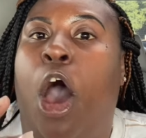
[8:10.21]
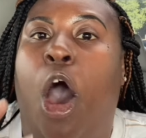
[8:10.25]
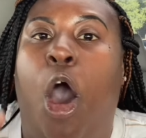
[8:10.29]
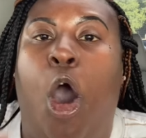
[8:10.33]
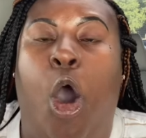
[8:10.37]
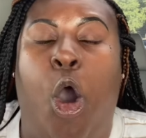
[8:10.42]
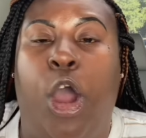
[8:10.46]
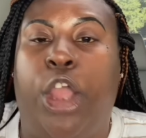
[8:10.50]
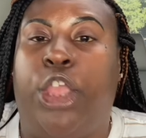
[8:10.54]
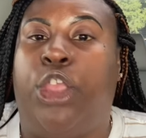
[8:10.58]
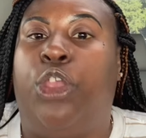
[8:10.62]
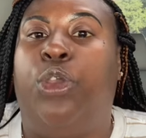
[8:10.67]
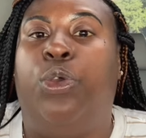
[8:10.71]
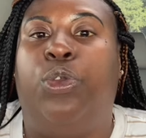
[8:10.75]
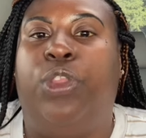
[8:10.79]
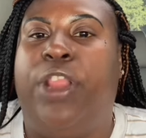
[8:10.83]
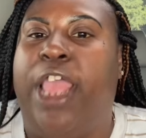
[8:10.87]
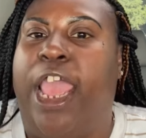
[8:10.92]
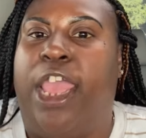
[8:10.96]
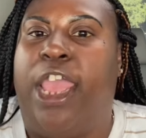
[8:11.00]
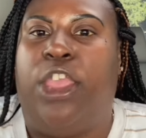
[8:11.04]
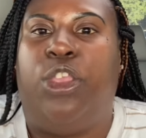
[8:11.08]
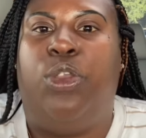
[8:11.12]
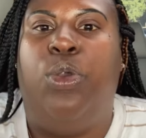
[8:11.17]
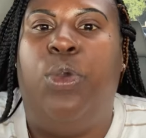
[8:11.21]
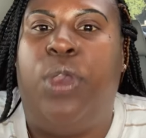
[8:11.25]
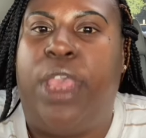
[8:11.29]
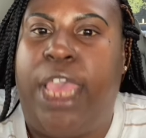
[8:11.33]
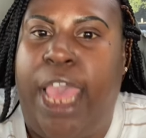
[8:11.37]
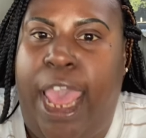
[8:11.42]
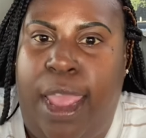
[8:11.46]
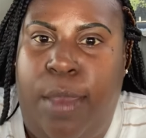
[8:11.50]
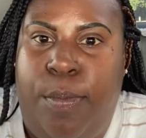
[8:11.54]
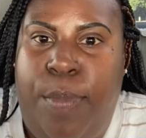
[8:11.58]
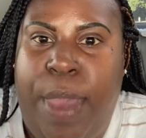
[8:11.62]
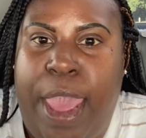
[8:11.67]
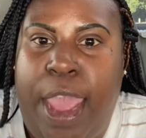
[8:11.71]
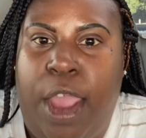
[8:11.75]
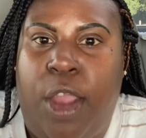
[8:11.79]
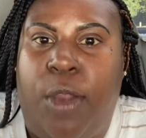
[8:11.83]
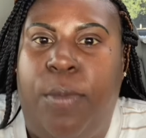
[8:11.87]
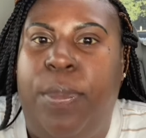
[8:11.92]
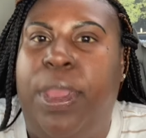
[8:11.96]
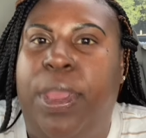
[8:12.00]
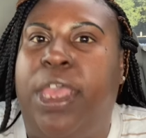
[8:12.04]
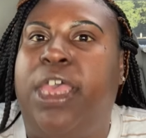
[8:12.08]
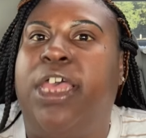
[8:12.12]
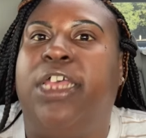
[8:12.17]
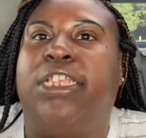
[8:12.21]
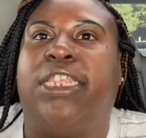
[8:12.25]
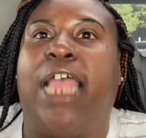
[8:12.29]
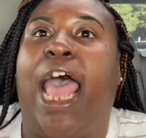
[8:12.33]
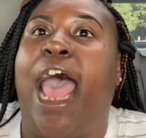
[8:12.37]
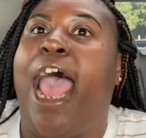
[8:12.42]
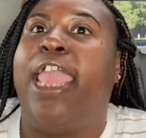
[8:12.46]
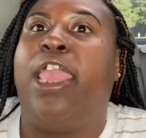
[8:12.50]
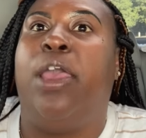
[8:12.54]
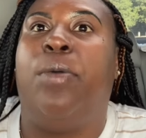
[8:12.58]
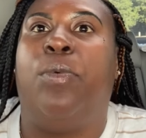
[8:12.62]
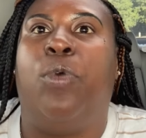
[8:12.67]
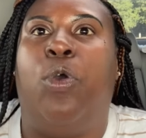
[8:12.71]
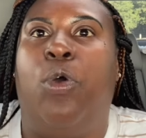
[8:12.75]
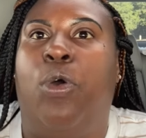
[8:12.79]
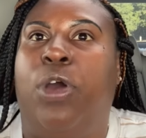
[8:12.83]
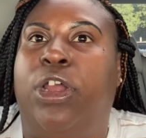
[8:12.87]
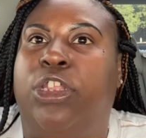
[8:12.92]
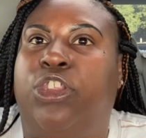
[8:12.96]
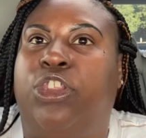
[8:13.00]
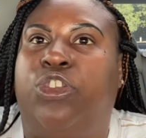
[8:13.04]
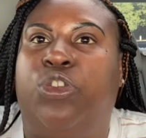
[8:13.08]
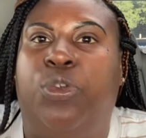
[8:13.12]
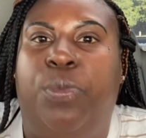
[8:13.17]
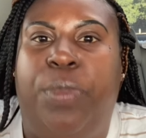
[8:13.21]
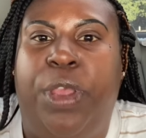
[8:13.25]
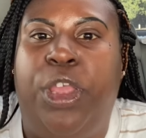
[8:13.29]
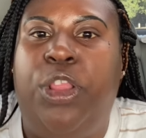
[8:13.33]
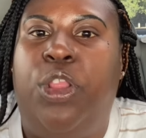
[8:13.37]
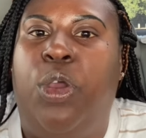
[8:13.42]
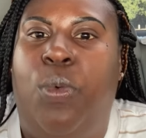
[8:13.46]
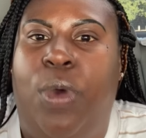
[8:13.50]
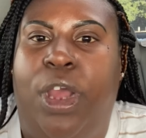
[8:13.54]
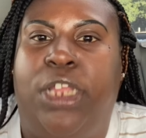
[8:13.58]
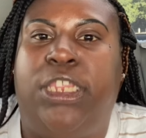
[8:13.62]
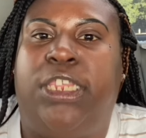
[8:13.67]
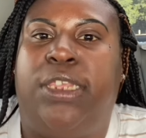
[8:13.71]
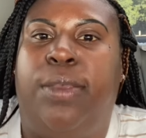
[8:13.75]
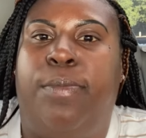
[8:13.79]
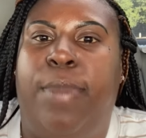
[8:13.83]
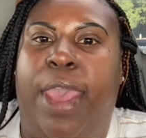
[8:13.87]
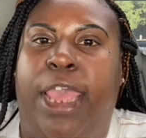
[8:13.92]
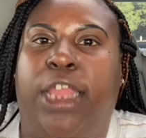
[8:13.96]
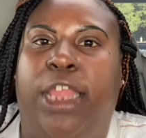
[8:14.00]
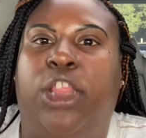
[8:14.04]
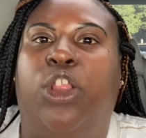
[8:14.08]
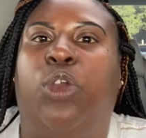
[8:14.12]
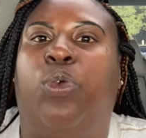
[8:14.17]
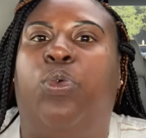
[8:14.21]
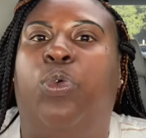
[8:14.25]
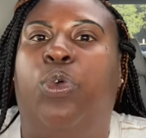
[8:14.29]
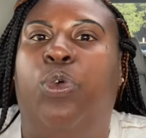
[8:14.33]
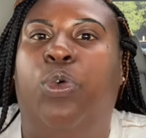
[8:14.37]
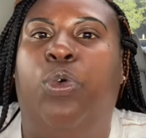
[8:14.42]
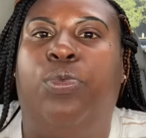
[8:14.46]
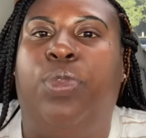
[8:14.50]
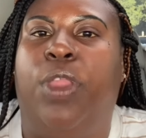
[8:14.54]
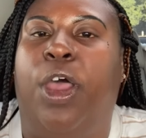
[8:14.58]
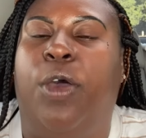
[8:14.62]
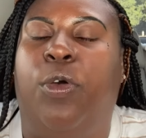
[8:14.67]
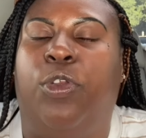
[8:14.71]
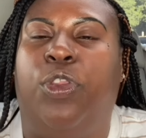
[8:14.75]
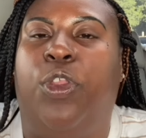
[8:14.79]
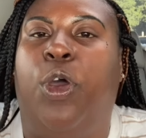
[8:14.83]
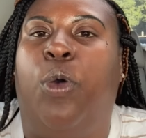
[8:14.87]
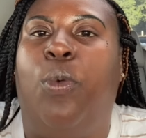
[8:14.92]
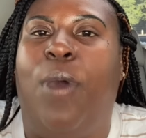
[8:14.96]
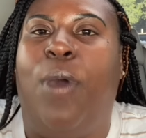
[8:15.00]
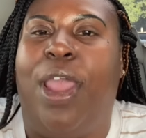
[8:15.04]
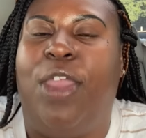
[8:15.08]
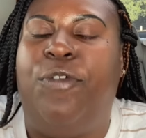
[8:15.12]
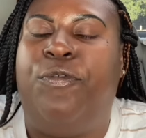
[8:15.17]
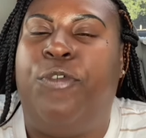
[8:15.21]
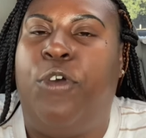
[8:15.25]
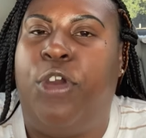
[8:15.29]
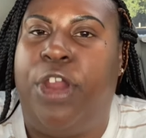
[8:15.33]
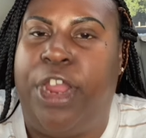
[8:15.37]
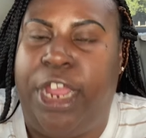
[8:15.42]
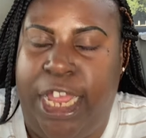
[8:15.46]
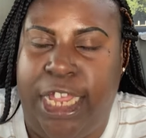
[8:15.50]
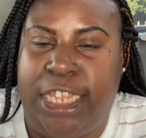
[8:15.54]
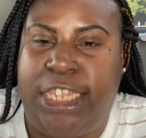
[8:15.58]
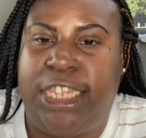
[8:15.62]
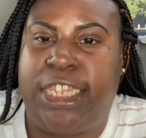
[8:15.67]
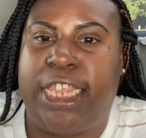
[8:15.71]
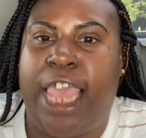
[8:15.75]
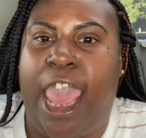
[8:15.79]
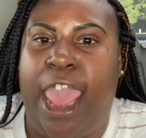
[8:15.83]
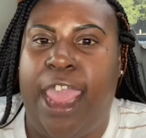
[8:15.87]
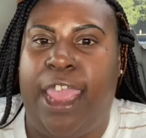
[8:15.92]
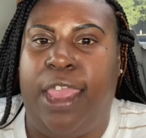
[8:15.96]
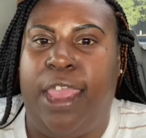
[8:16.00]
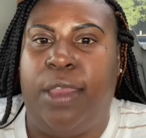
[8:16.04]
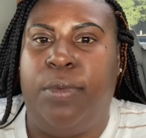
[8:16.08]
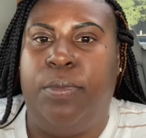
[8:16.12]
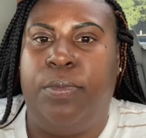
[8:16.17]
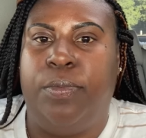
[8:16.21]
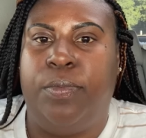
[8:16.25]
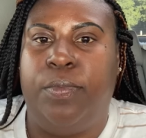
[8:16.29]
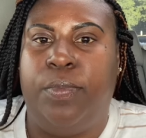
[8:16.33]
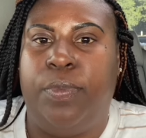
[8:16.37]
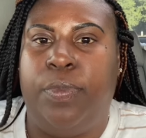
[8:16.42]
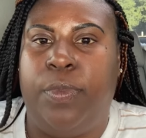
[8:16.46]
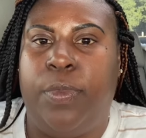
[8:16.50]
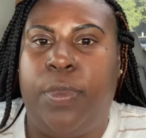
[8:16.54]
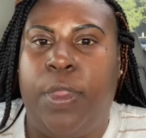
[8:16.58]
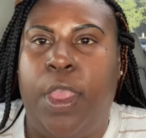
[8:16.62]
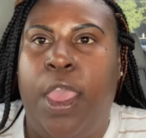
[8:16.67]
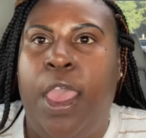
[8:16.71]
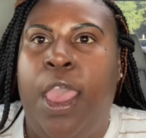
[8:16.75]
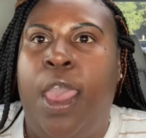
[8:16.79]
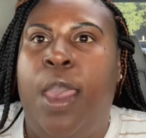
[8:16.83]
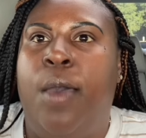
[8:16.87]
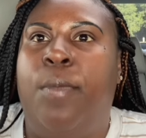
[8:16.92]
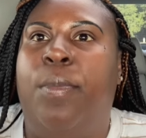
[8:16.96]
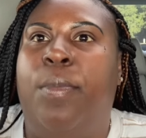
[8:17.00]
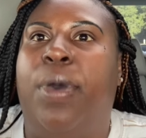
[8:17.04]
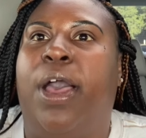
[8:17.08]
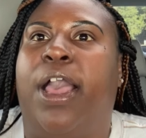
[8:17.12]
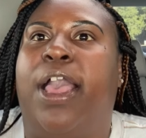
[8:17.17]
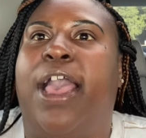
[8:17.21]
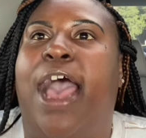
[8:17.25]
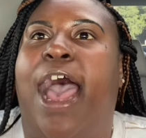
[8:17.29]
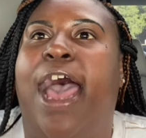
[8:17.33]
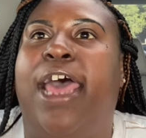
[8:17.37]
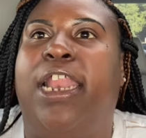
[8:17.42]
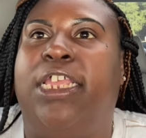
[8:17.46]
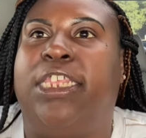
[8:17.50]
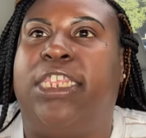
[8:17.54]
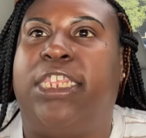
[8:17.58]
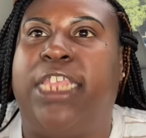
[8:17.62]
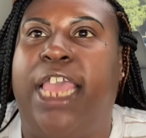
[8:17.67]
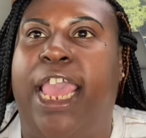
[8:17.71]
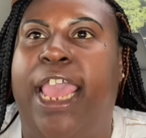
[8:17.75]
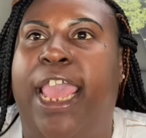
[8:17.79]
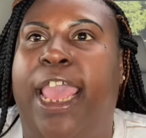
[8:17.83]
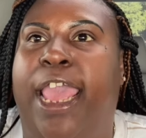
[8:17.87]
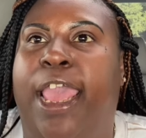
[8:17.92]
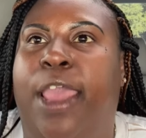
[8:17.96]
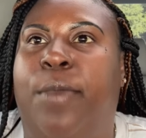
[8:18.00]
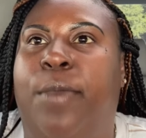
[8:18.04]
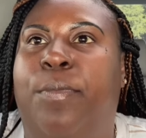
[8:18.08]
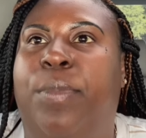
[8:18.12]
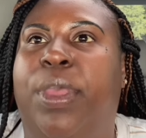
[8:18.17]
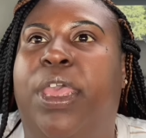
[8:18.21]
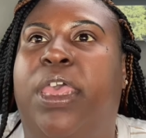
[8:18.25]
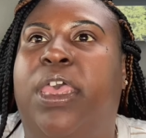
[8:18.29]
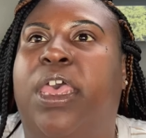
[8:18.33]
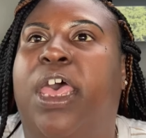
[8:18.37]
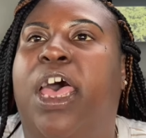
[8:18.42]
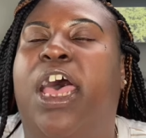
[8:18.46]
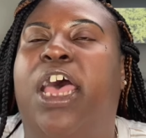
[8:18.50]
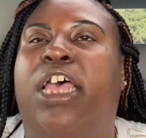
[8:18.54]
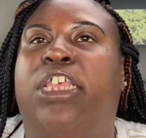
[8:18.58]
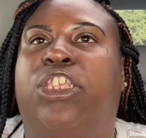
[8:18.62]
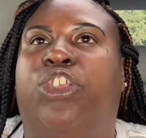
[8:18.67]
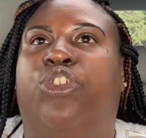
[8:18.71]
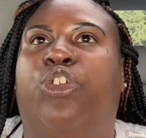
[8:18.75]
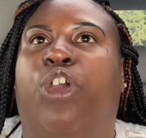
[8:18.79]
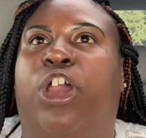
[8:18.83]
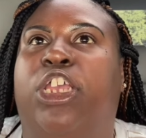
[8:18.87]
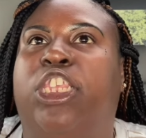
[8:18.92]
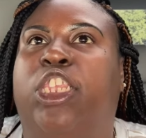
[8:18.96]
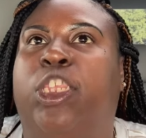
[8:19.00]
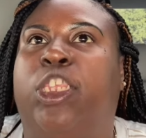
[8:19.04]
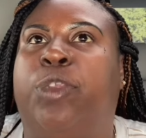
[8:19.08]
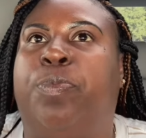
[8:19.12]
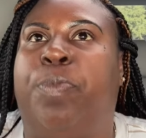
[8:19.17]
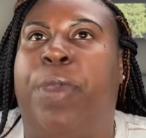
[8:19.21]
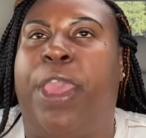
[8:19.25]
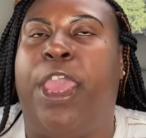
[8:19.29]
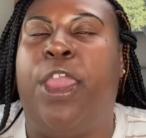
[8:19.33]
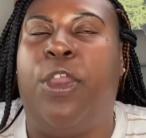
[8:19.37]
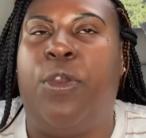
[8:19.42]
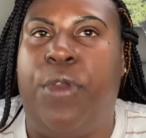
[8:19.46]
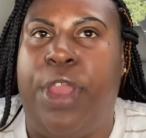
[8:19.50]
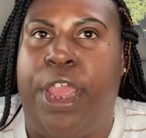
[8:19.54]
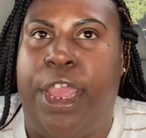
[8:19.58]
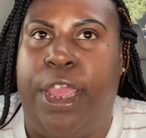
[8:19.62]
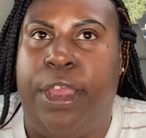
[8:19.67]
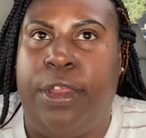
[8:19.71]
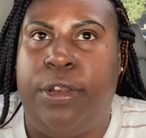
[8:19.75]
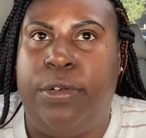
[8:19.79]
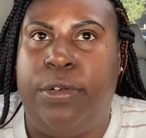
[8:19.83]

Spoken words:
on you that you can't bear, because I am going to be the one to make the room, the way for escape. But God is saying, because your spirit